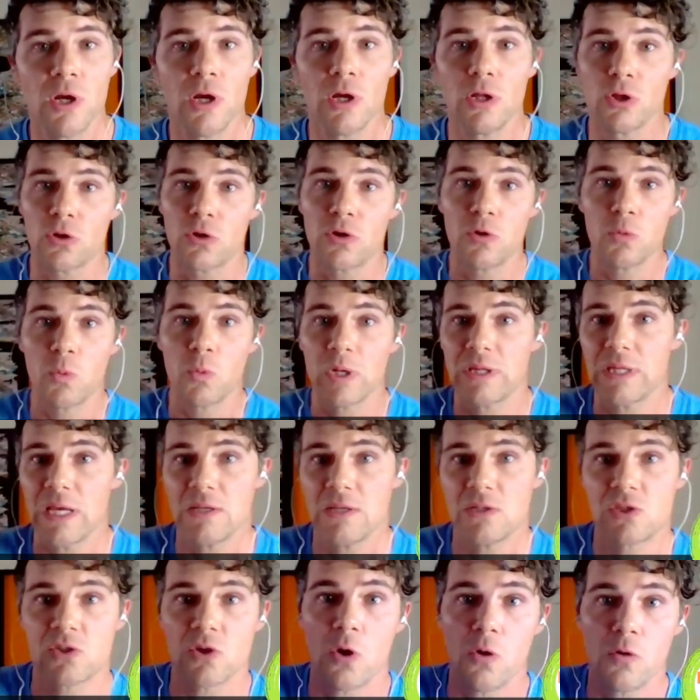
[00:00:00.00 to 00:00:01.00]
Learn what
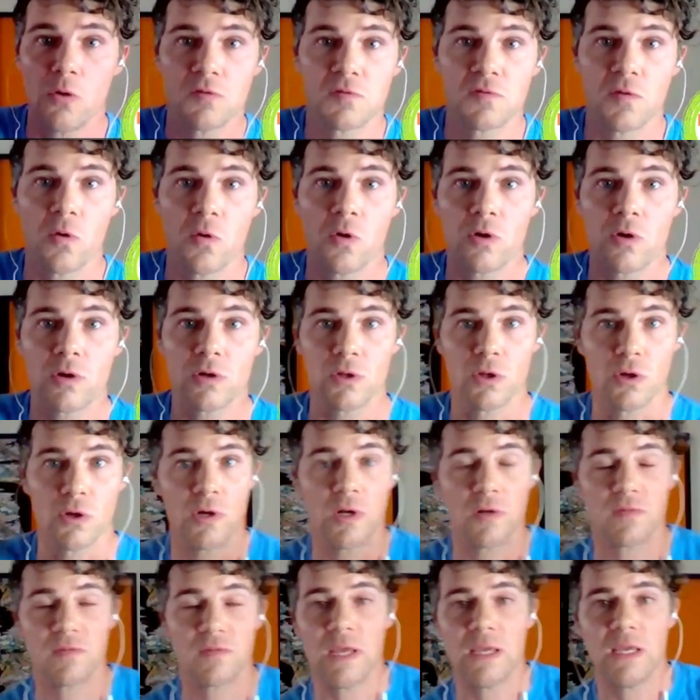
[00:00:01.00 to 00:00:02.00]
they sold for,
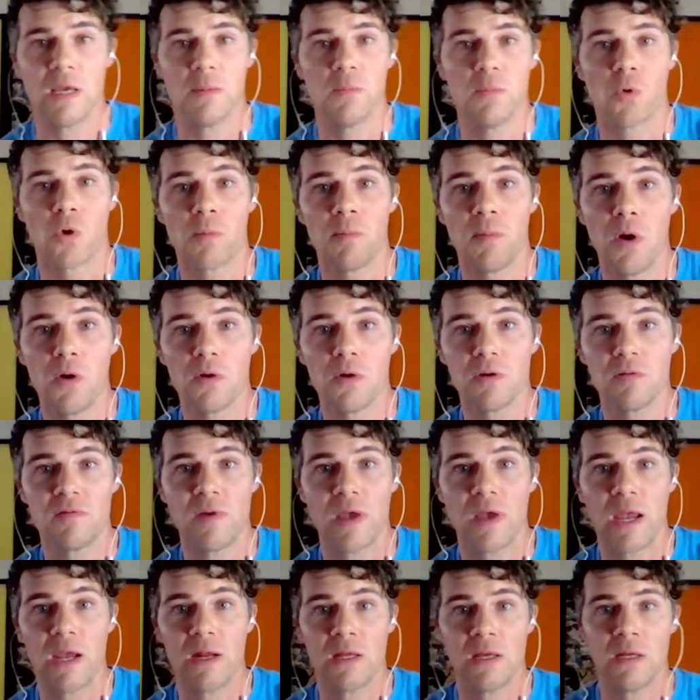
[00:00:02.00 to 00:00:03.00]
learn if they get more
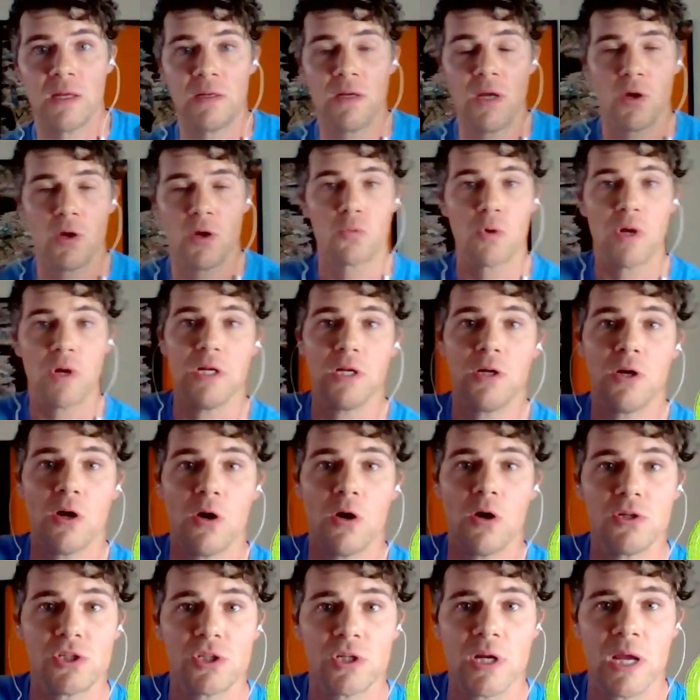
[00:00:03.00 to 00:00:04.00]
motivated,
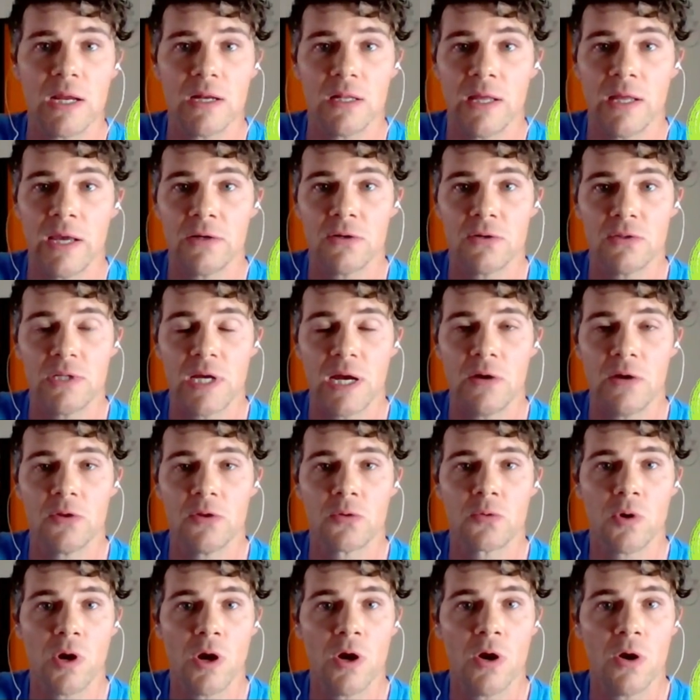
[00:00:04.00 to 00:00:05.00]
renegotiate later down
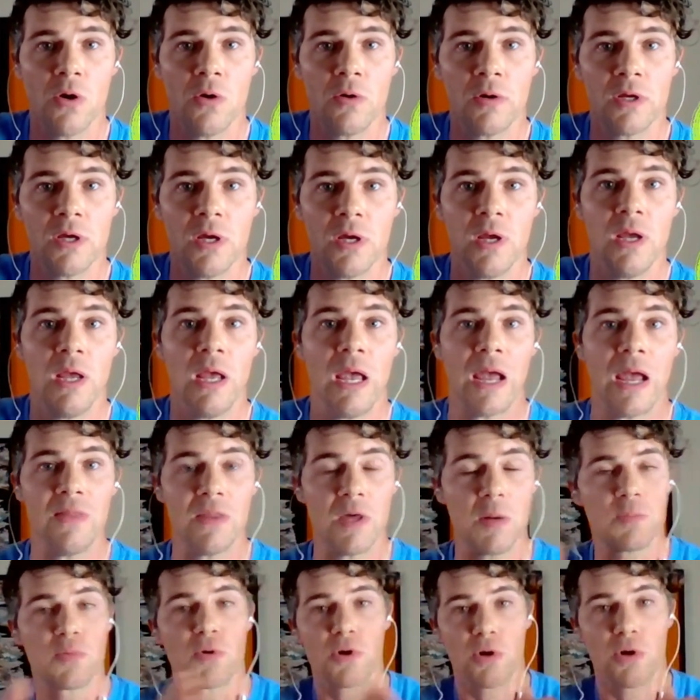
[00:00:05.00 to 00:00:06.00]
the road, and
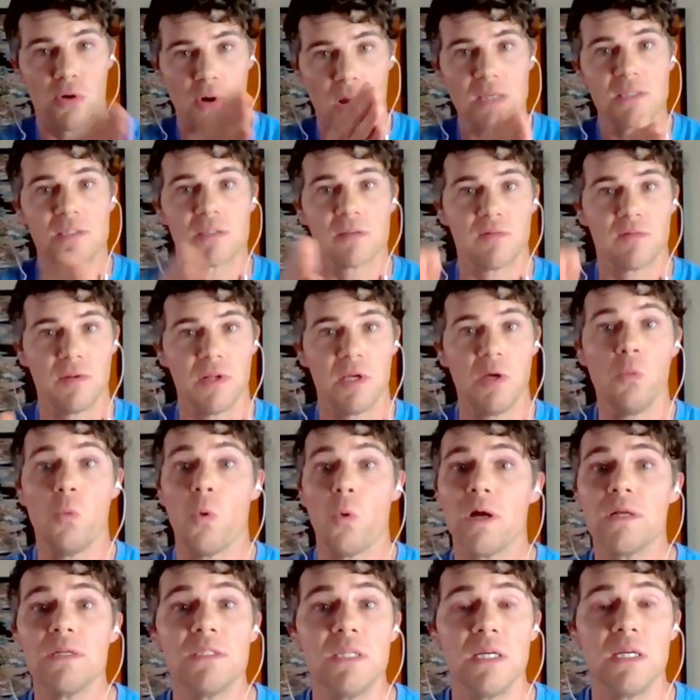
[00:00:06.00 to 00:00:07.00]
then progressively
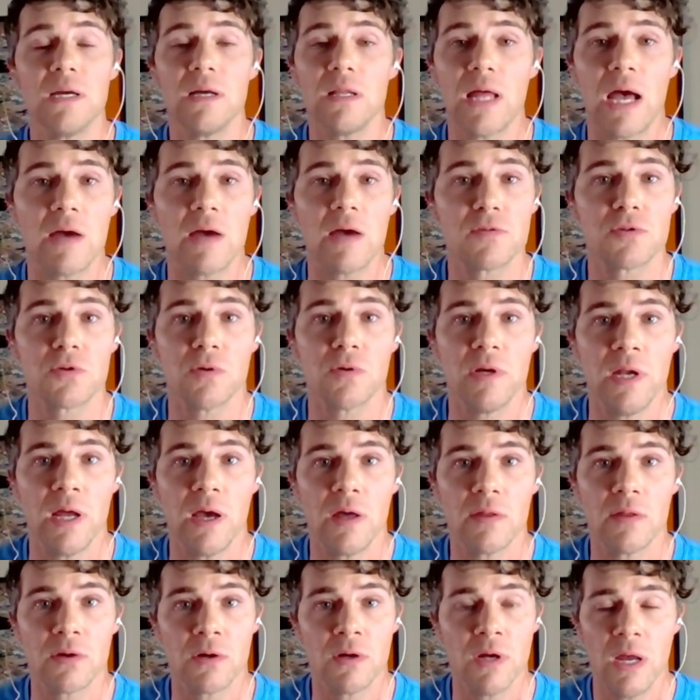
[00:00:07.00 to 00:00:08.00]
one deal after
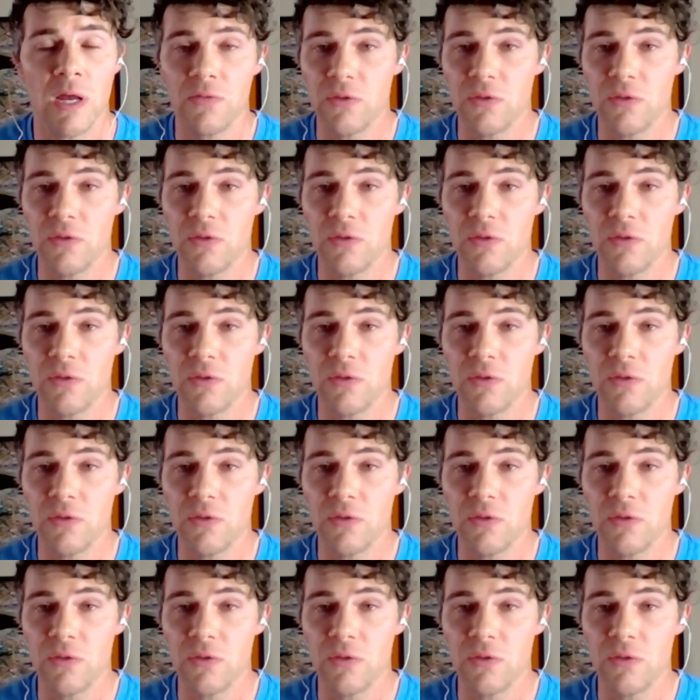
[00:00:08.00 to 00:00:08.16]
another.